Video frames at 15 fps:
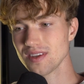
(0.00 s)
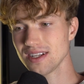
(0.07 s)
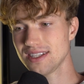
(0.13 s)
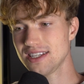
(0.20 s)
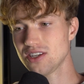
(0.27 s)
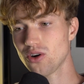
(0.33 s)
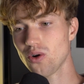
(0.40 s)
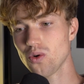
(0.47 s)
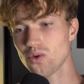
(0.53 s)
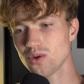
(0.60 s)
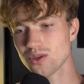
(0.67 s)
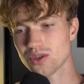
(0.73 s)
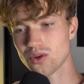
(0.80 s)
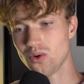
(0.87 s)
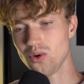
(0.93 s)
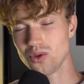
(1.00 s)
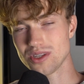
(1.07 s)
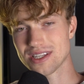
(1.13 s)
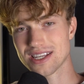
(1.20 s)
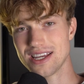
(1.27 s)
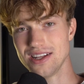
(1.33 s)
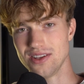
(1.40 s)
These are all
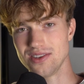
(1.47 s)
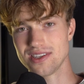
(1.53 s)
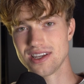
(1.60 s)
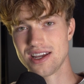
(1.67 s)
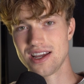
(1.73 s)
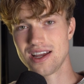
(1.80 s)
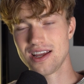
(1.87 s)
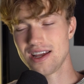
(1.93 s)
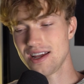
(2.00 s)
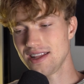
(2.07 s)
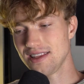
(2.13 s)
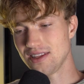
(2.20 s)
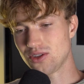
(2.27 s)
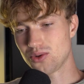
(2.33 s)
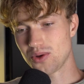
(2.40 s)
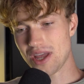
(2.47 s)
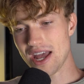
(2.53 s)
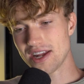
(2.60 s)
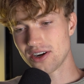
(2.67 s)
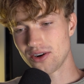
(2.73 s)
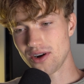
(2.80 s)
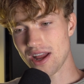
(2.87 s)
skills that
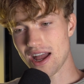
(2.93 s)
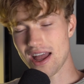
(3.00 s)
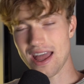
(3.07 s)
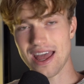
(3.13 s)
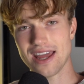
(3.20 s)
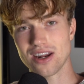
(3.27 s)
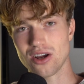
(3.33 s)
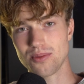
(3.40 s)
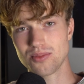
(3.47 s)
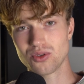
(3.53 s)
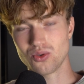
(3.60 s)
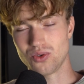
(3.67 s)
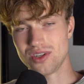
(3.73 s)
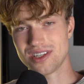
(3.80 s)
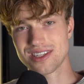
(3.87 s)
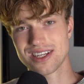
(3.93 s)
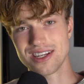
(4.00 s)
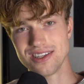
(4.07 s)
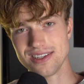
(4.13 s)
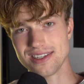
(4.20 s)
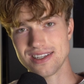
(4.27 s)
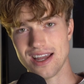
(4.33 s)
together add up to the
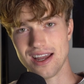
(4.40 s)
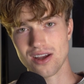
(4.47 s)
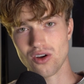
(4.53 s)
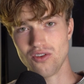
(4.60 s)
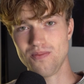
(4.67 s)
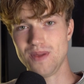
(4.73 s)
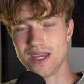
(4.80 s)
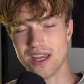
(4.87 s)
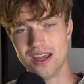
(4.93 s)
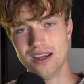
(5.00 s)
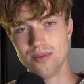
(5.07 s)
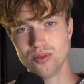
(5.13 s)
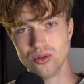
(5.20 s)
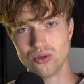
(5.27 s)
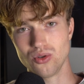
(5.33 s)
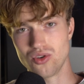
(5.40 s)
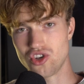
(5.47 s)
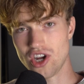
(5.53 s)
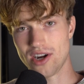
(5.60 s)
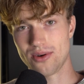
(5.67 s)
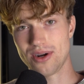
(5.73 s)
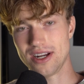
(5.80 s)
skill stack of being able to
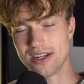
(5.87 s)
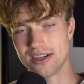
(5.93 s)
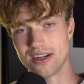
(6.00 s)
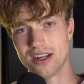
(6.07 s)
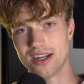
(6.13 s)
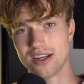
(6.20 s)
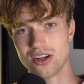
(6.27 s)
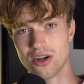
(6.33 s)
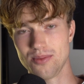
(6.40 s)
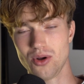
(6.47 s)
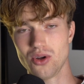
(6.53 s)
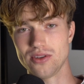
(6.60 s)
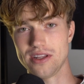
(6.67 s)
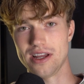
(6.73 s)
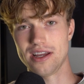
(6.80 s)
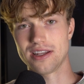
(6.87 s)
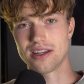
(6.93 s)
generate an income online.